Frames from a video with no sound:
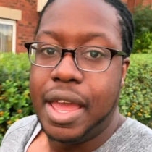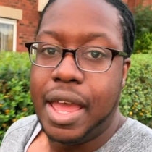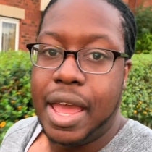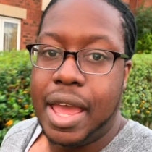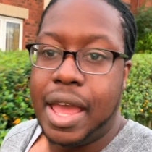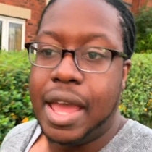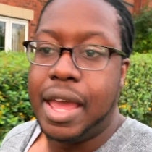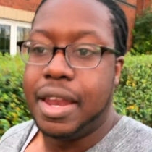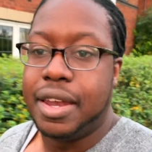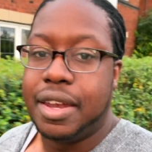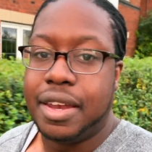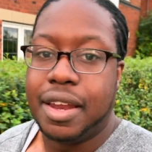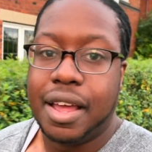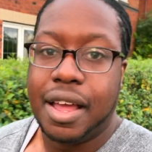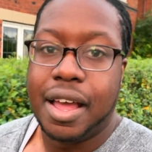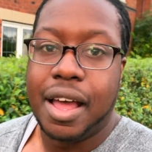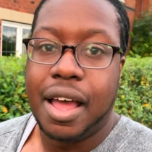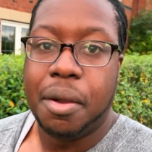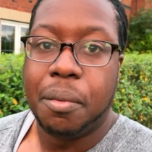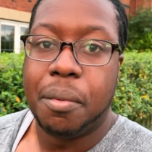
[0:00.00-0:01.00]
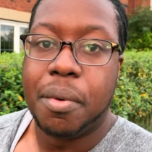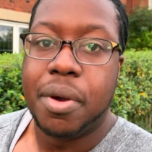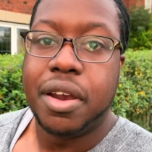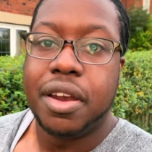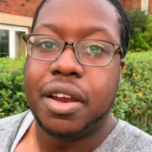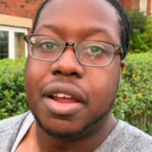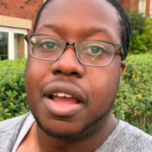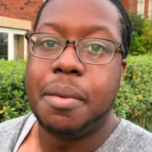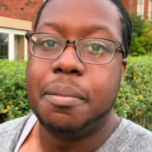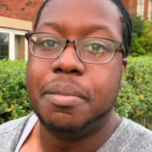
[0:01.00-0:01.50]
and I wanted
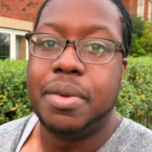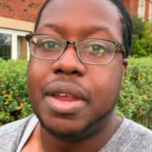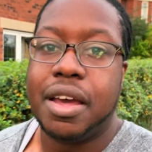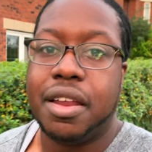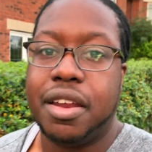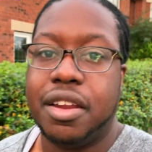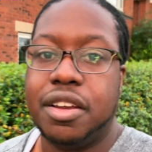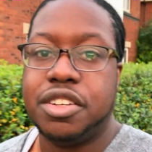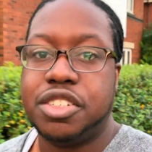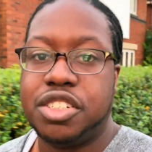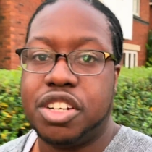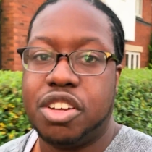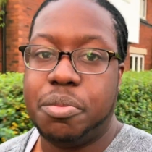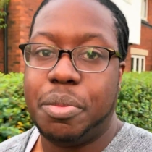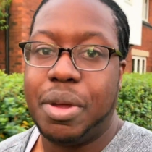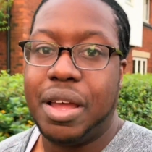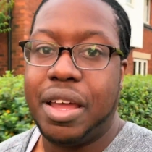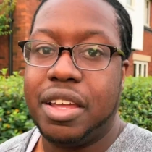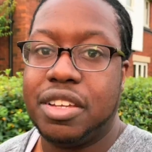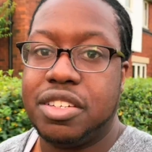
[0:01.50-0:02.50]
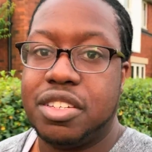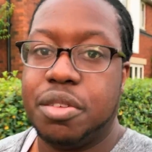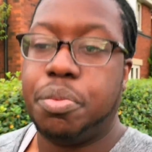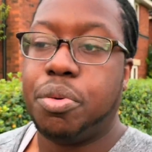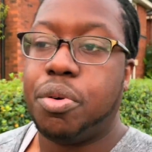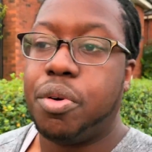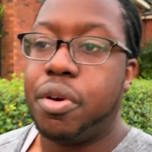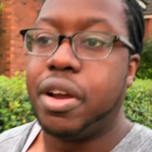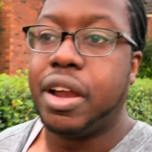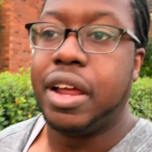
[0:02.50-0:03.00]
to come down and show my
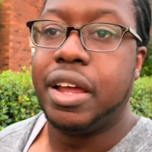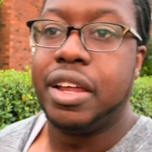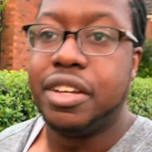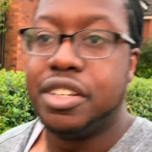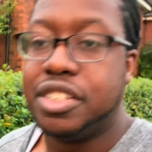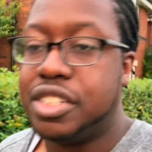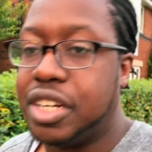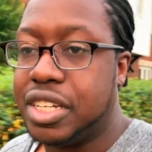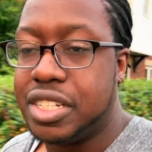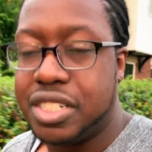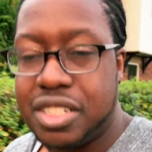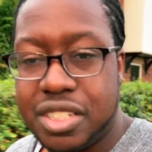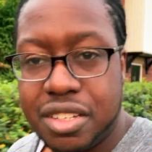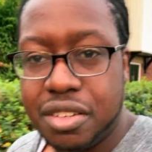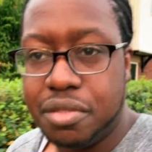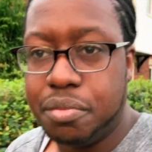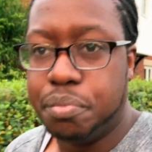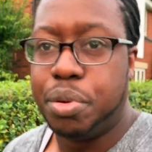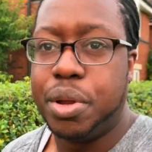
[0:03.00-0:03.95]
support and just